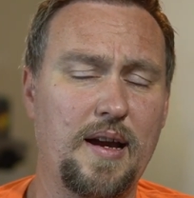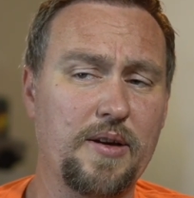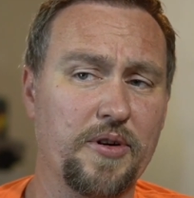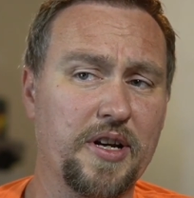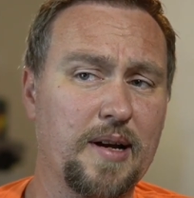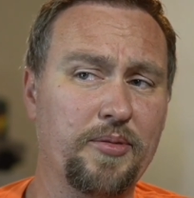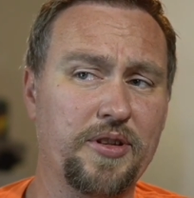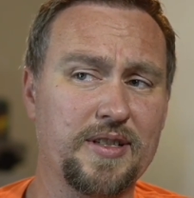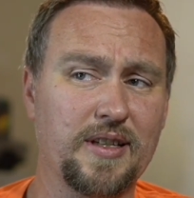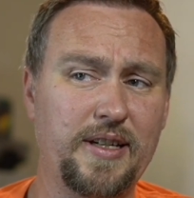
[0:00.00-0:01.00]
Anyway, a couple
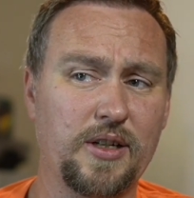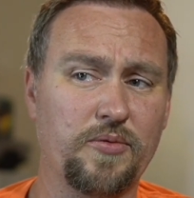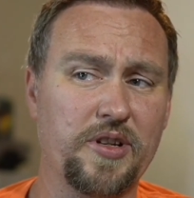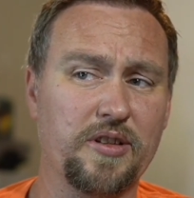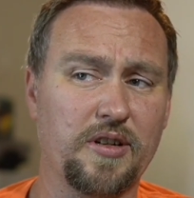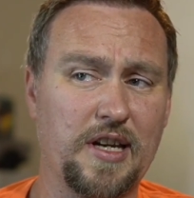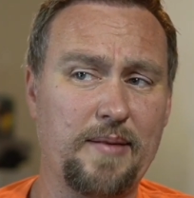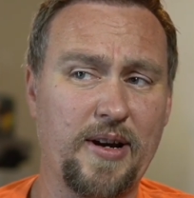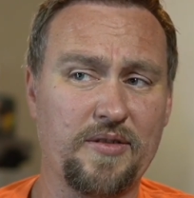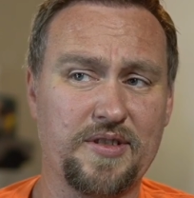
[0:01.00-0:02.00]
days later, when Elon
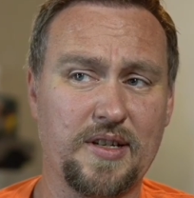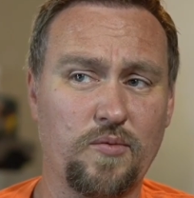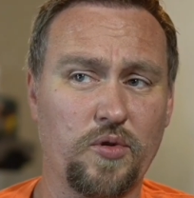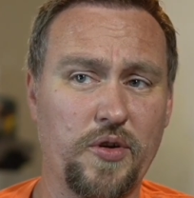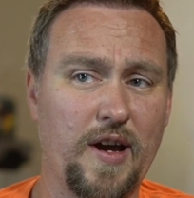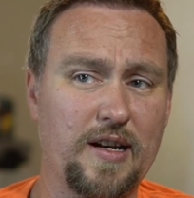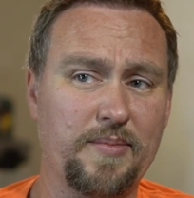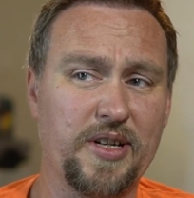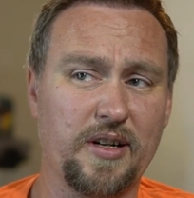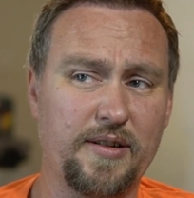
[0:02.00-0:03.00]
came out and said, well, you had to
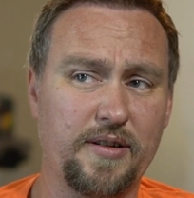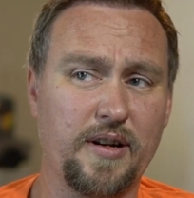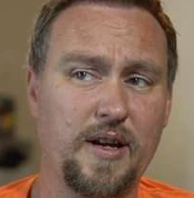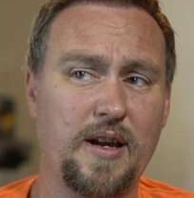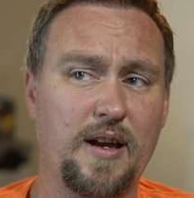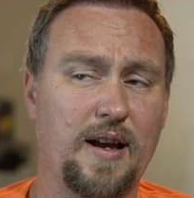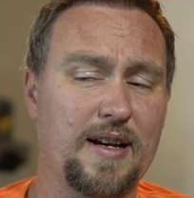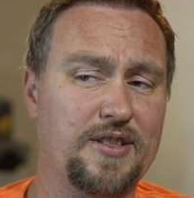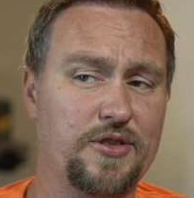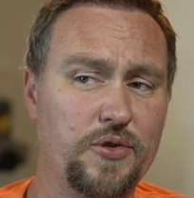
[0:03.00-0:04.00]
be 100,
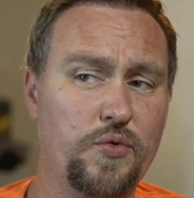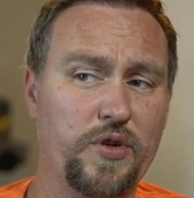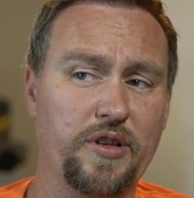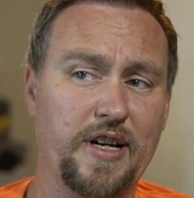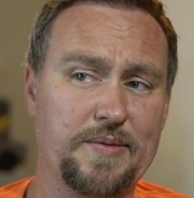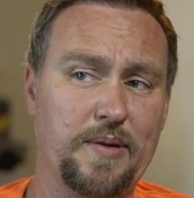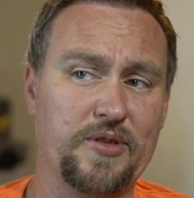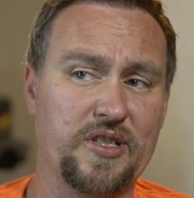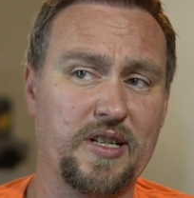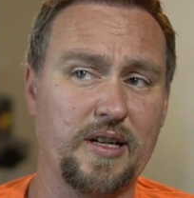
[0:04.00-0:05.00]
I soon realized my
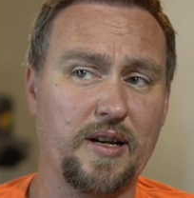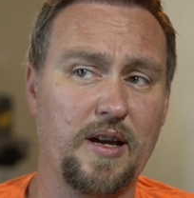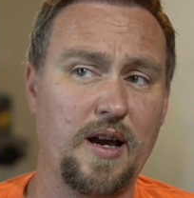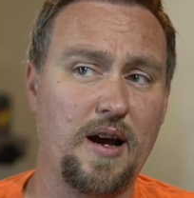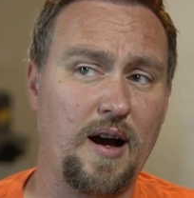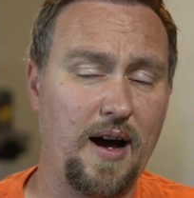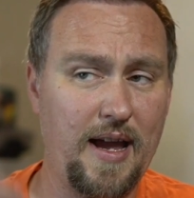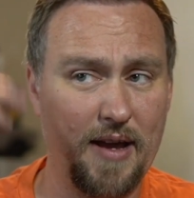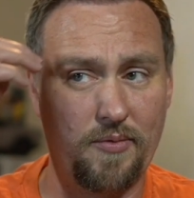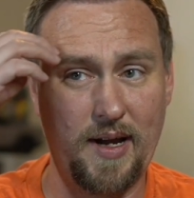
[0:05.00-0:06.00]
mistake. I
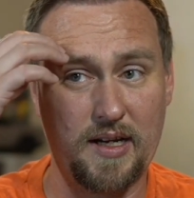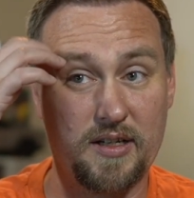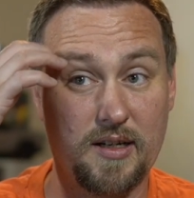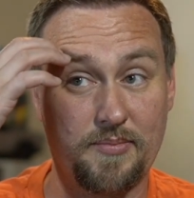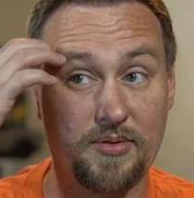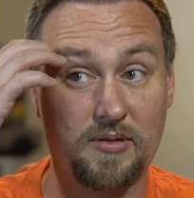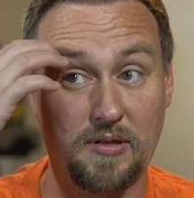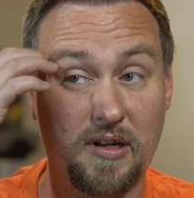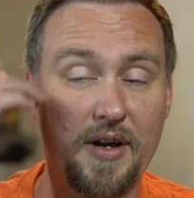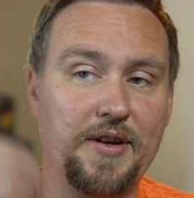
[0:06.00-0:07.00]
had racked up
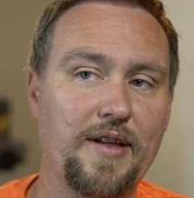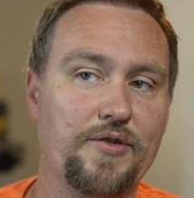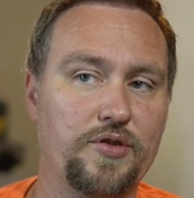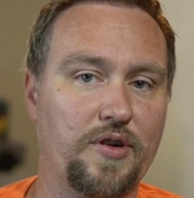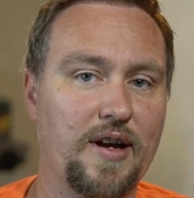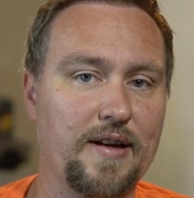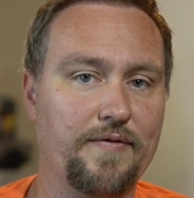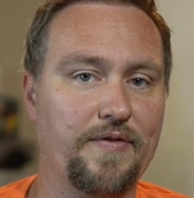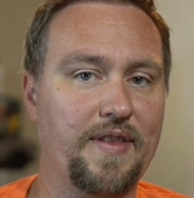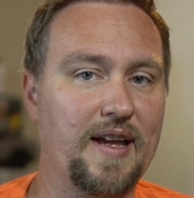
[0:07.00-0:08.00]
another
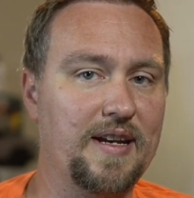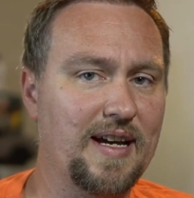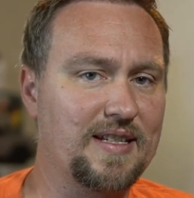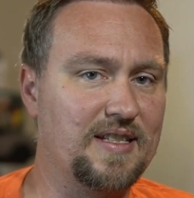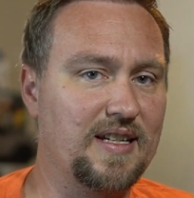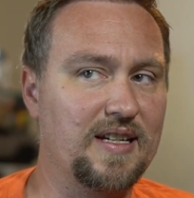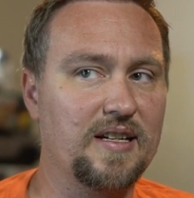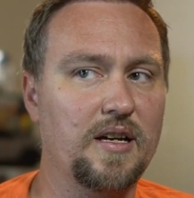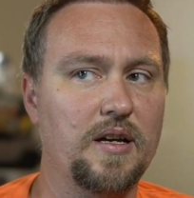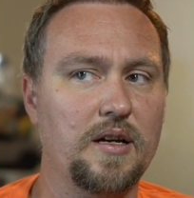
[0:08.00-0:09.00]
drive that next
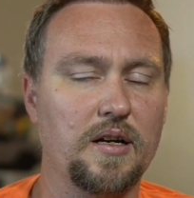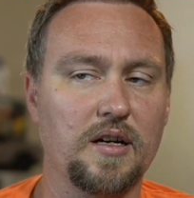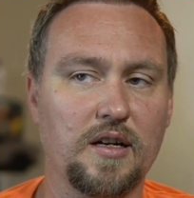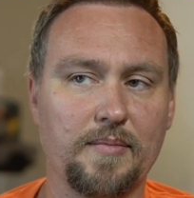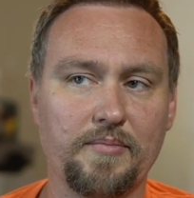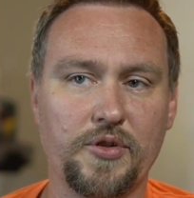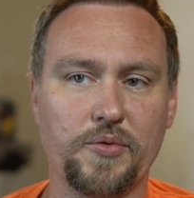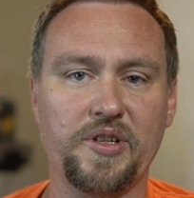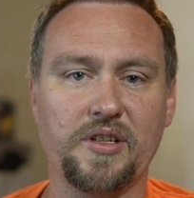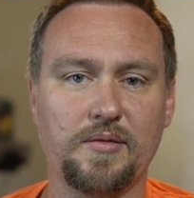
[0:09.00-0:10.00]
day,
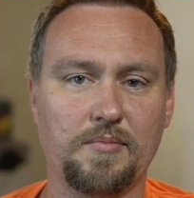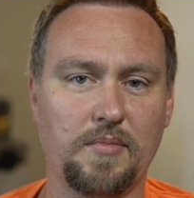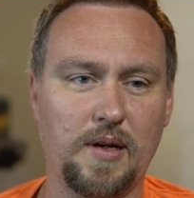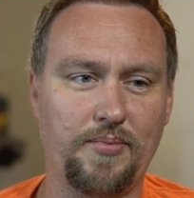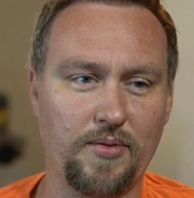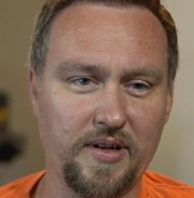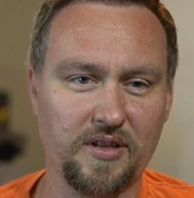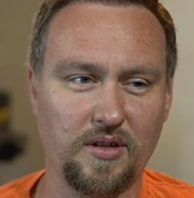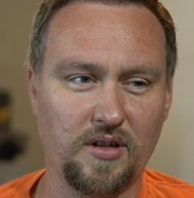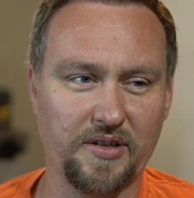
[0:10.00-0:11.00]
doing a
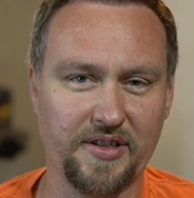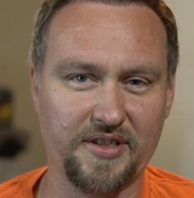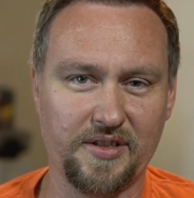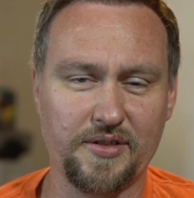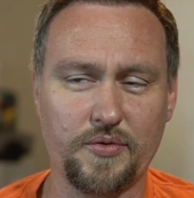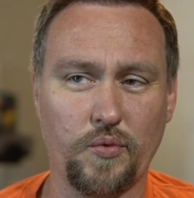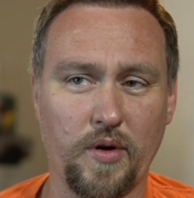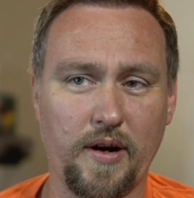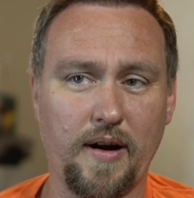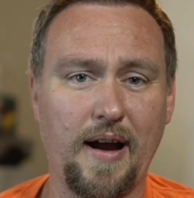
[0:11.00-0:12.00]
pretty long distance
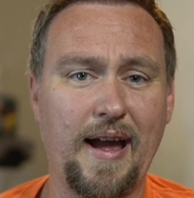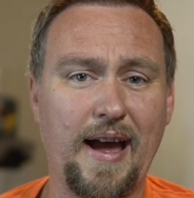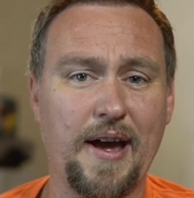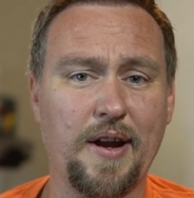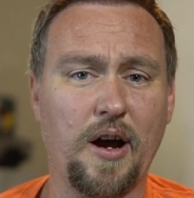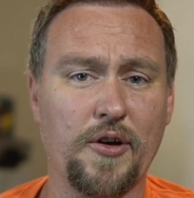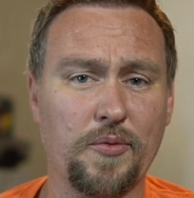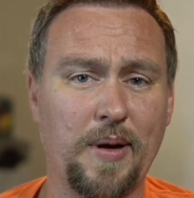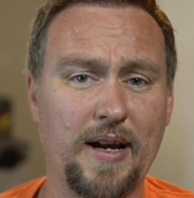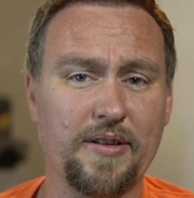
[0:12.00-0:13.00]
where I had
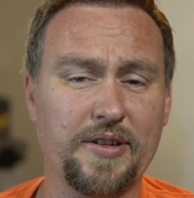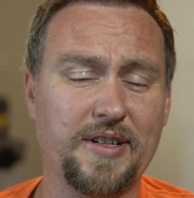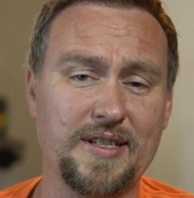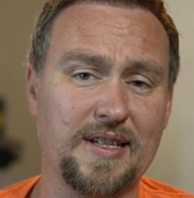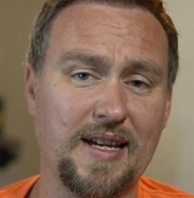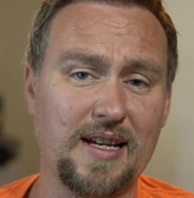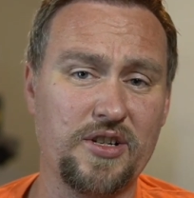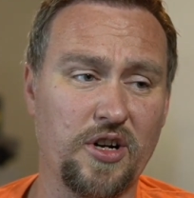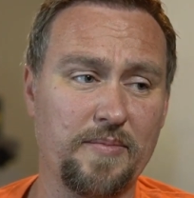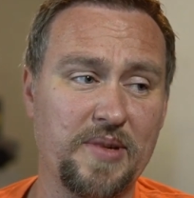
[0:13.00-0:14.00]
autopilot
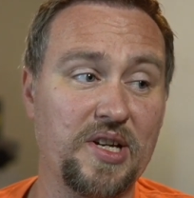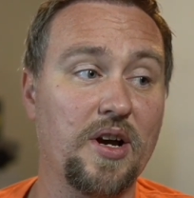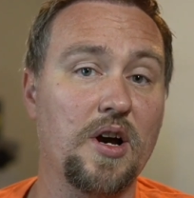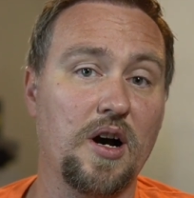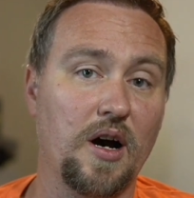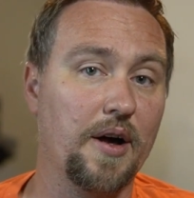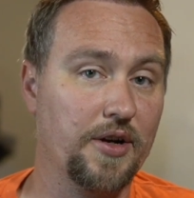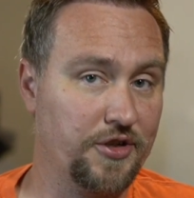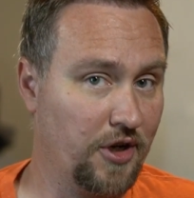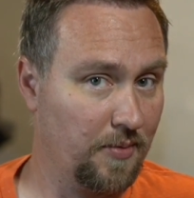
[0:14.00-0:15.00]
disengage on me on
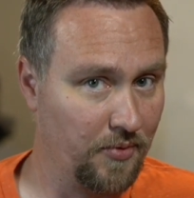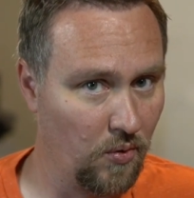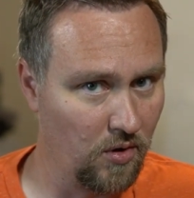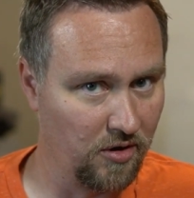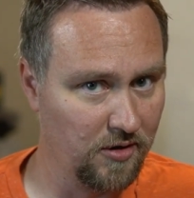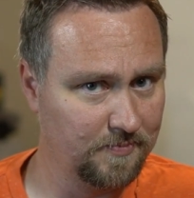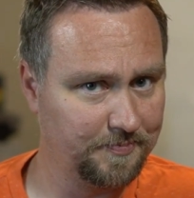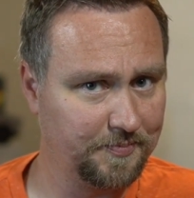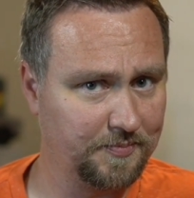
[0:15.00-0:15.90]
a sharp corner